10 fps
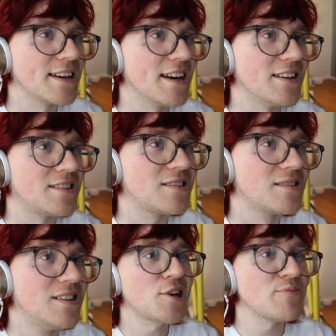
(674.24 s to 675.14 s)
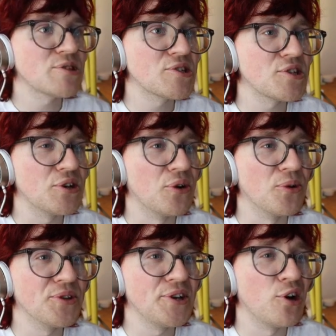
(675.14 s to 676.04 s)
guys, Tempest is the
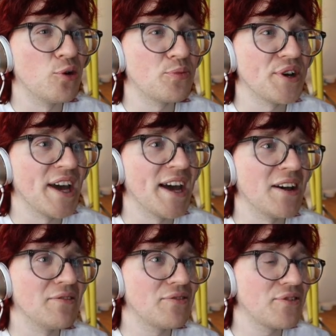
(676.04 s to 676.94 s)
only hope we have. Quite